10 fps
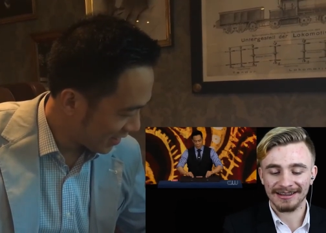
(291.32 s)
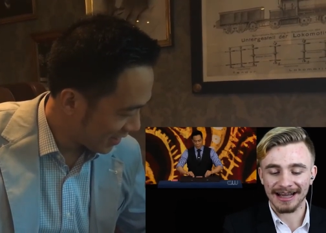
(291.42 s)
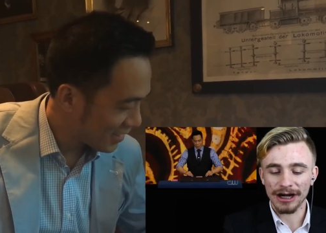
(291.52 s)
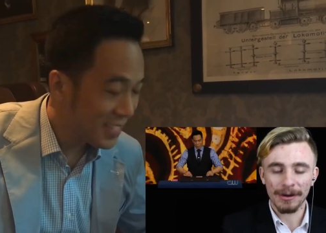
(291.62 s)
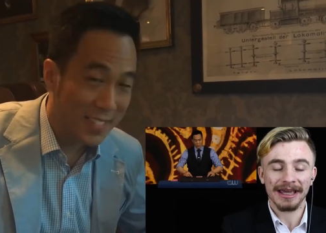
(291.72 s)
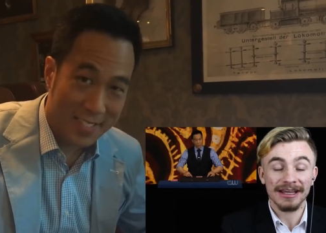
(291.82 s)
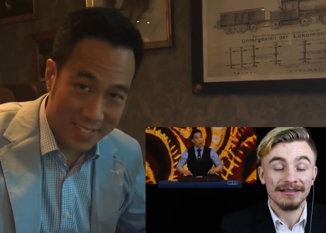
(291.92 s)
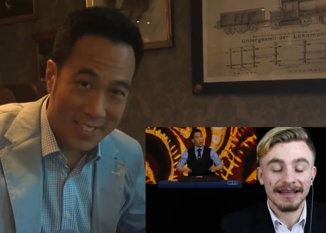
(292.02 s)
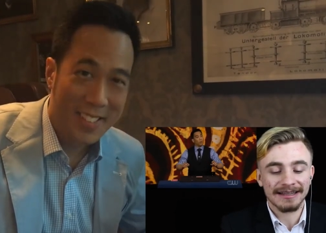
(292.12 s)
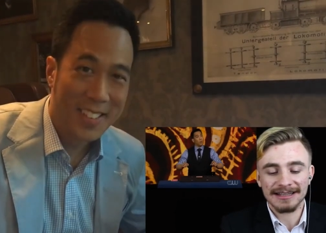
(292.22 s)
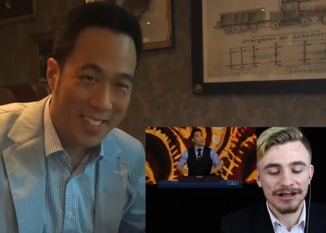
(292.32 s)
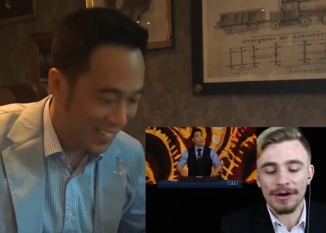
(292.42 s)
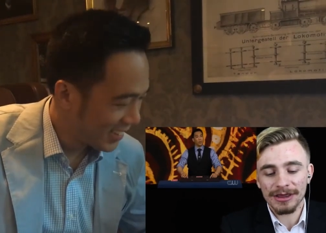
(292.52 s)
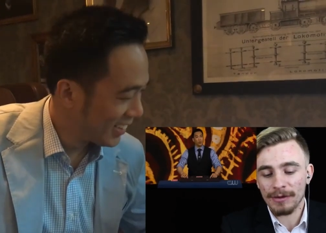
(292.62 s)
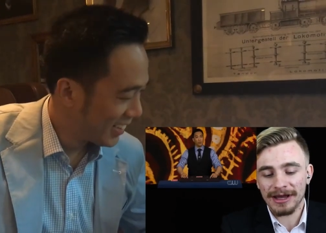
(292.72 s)
Speaker 1: Like, I know I, like, there's
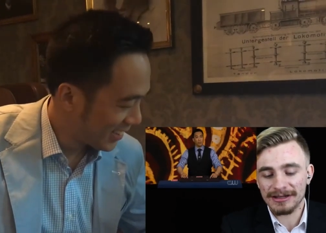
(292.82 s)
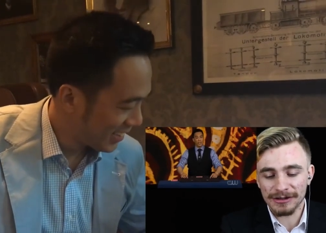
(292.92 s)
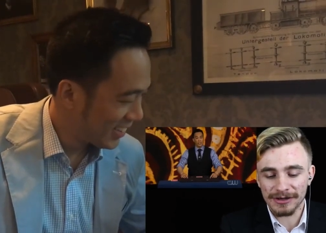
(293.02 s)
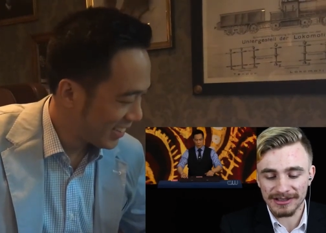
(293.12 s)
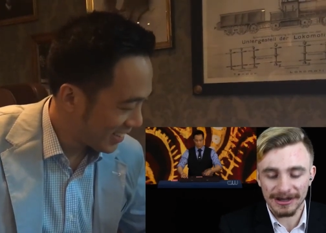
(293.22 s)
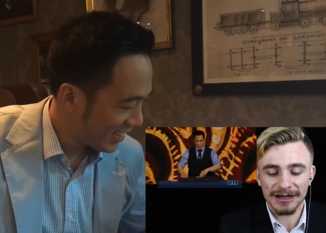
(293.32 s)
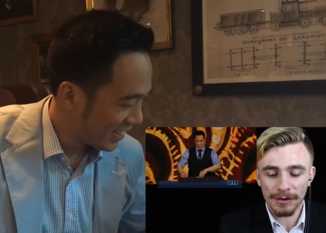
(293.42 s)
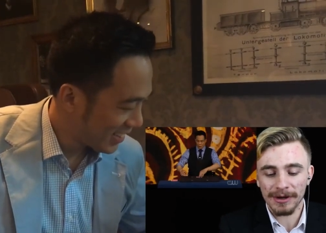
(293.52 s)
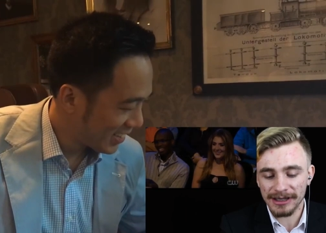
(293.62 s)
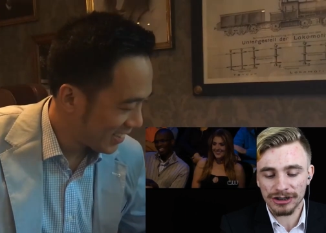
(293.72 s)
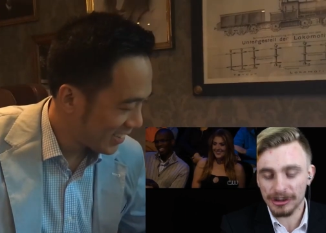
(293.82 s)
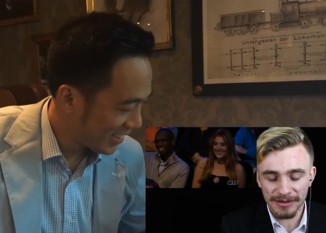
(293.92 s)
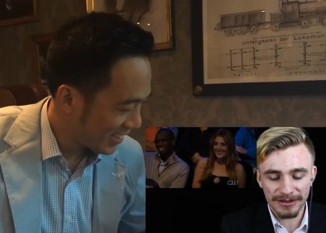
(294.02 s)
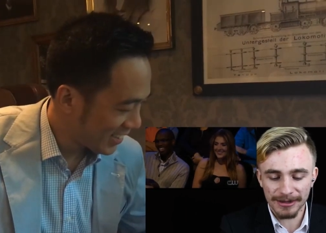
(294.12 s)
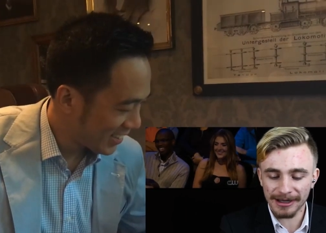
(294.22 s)
no other way to do it, so I know what he should
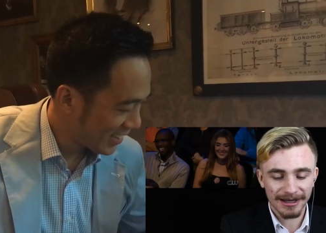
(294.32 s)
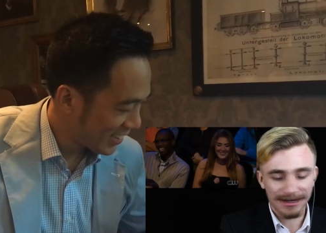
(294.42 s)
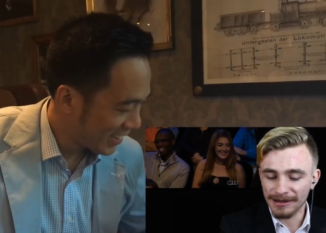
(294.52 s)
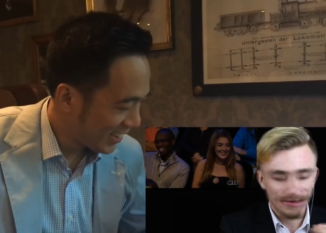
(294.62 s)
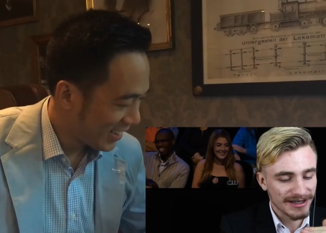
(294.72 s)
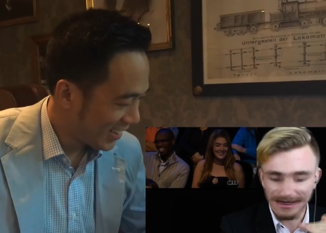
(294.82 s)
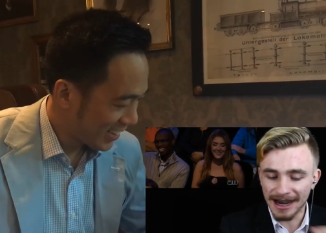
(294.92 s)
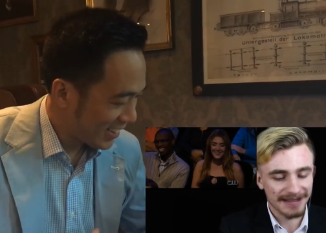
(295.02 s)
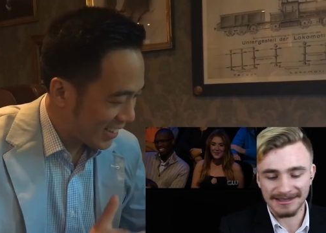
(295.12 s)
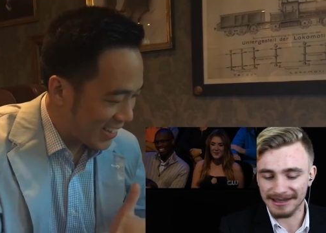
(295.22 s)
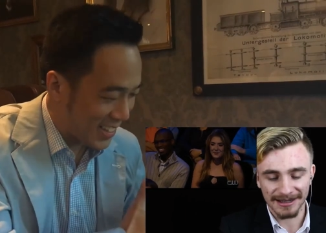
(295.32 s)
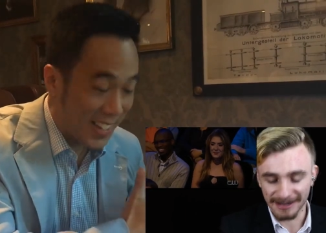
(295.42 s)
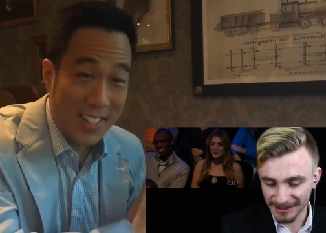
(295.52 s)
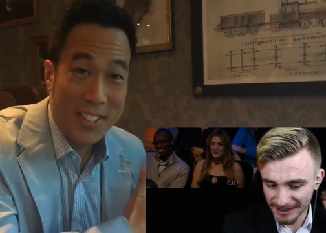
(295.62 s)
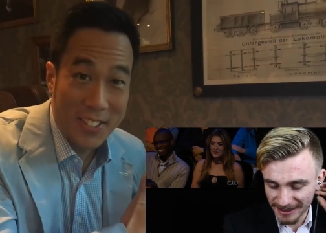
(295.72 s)
be doing, but I can't see it.
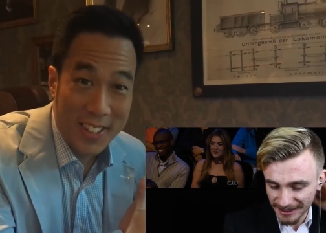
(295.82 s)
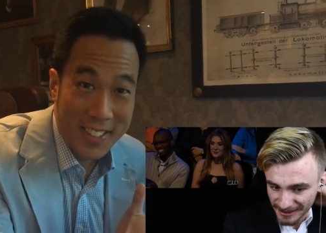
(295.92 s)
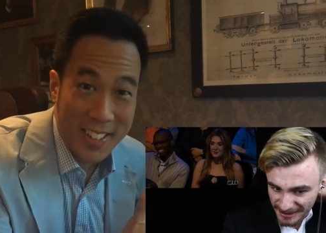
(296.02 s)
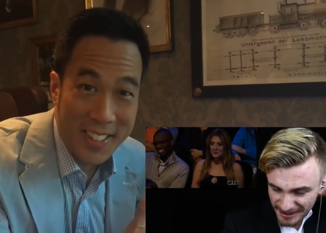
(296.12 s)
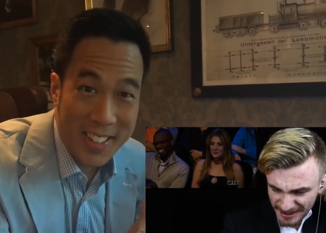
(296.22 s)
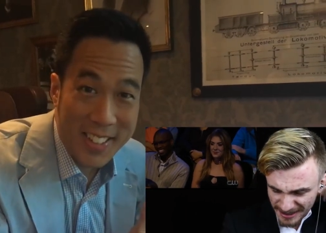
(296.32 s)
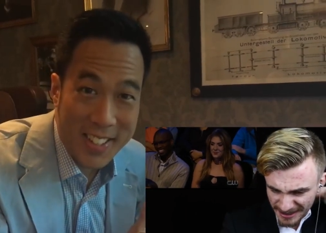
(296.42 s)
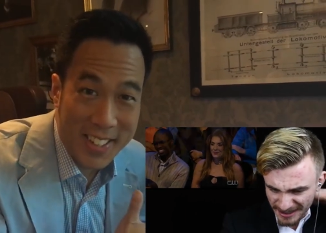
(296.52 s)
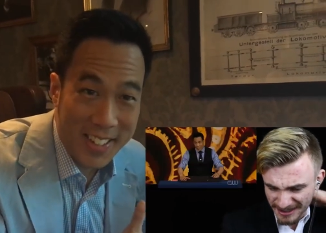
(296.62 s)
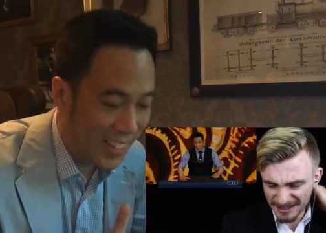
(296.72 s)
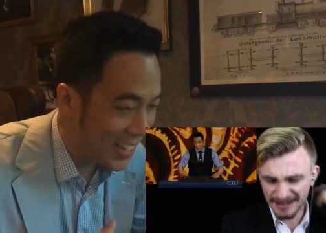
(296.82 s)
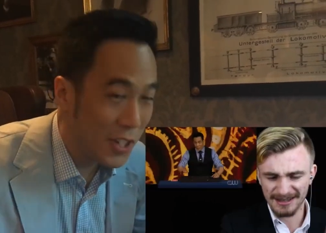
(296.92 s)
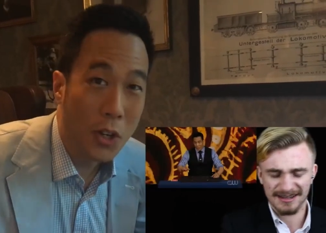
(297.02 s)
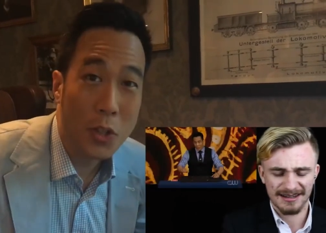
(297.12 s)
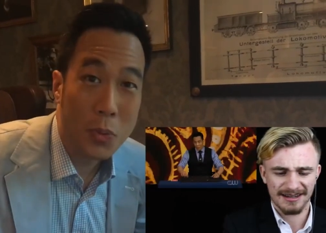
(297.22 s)
Speaker 2: That's it right there. He said he, he
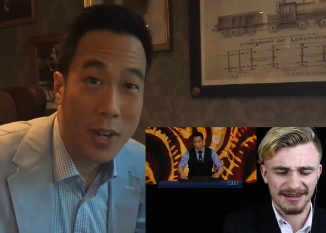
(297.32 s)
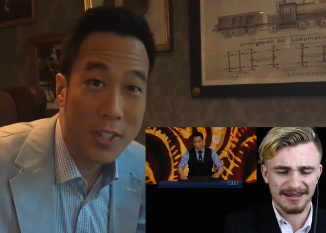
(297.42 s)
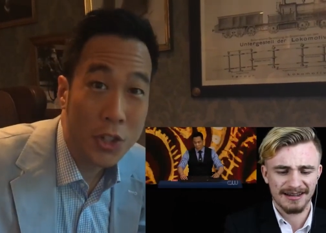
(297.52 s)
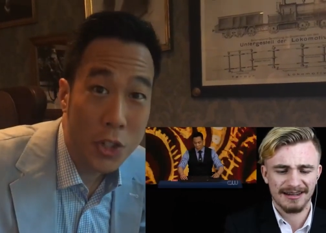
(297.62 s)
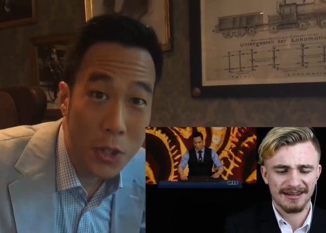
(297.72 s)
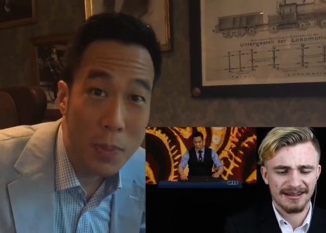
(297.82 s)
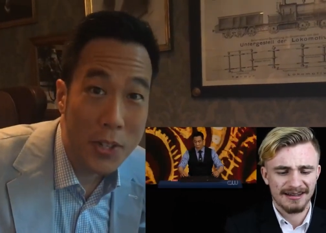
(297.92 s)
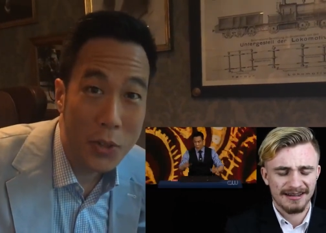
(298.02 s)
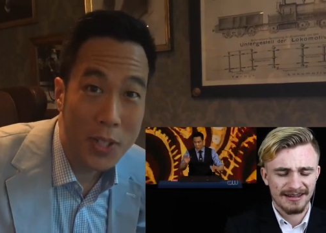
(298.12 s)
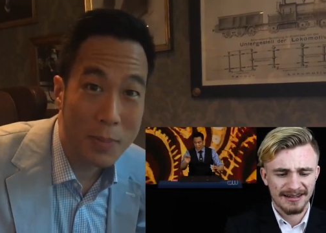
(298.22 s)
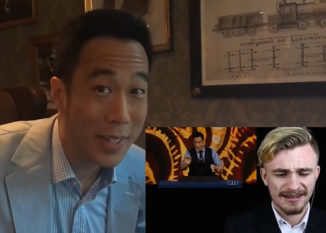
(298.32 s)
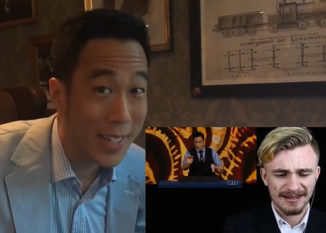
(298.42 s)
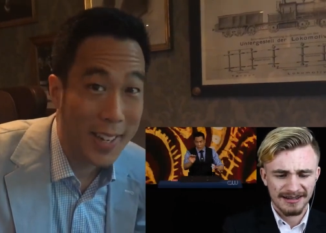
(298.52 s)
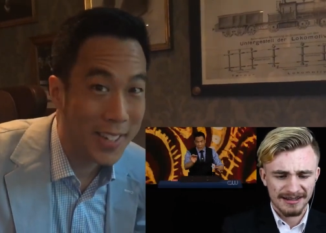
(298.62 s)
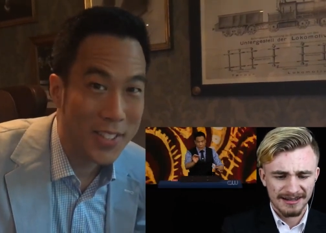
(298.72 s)
knows what I should be doing, but he
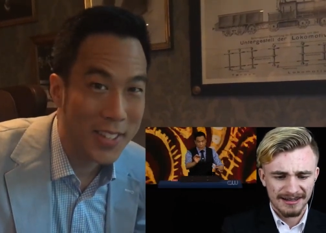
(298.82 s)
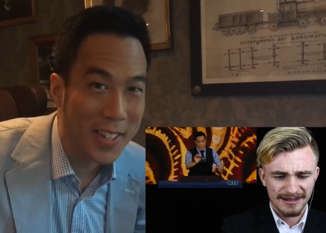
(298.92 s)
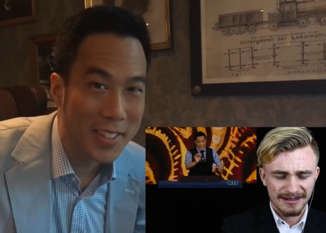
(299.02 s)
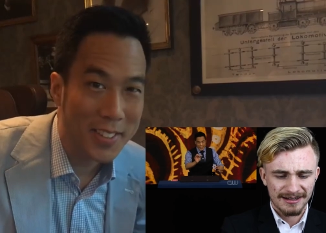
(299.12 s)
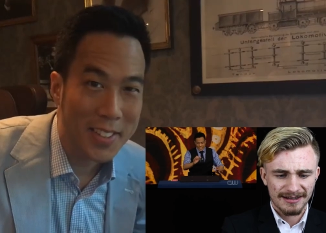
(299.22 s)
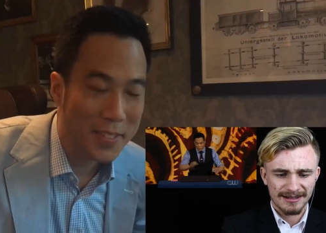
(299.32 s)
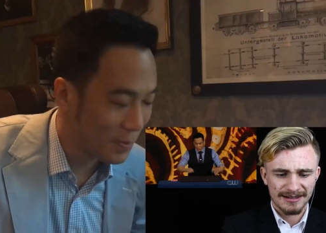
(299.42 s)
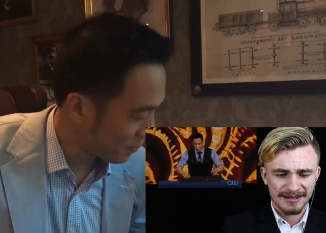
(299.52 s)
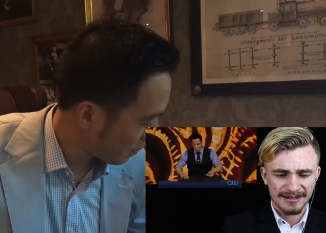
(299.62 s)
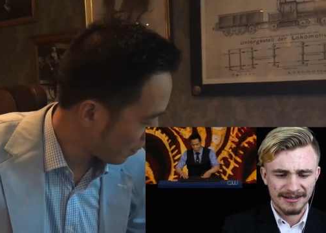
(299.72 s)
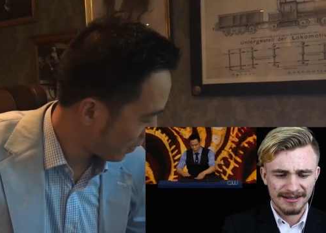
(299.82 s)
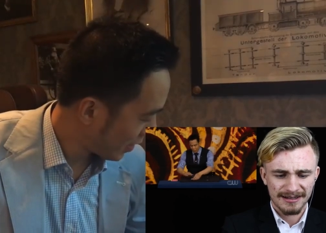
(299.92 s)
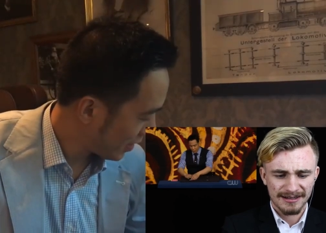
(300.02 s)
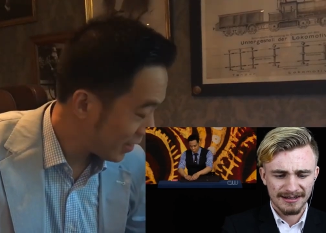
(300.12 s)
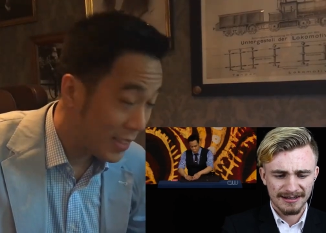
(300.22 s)
can't see anything.
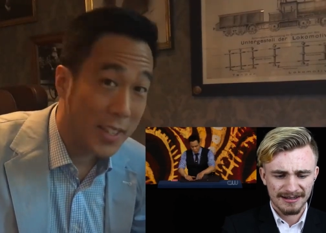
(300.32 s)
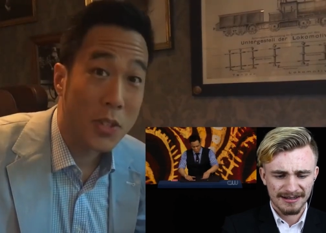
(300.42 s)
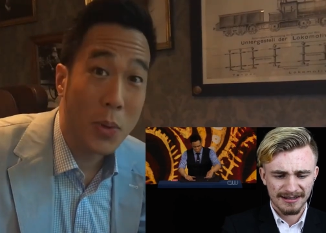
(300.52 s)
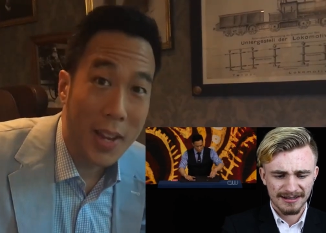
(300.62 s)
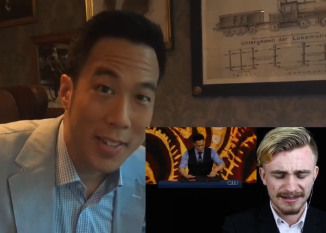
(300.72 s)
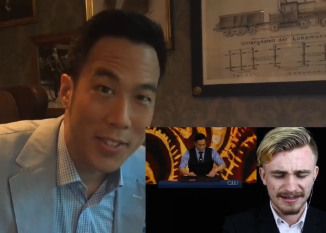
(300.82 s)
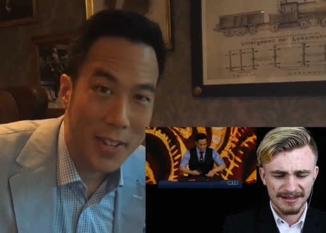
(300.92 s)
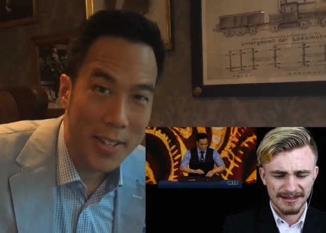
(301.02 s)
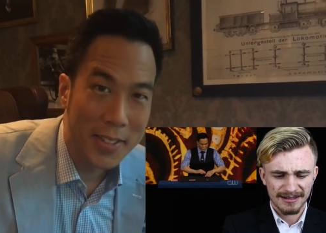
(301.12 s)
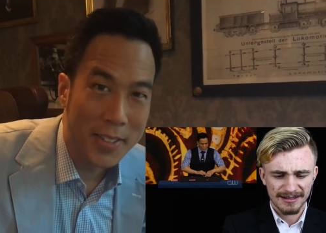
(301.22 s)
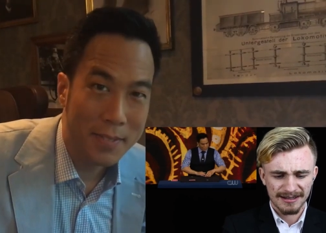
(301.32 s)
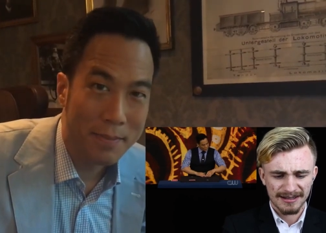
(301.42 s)
That's the way I designed it. This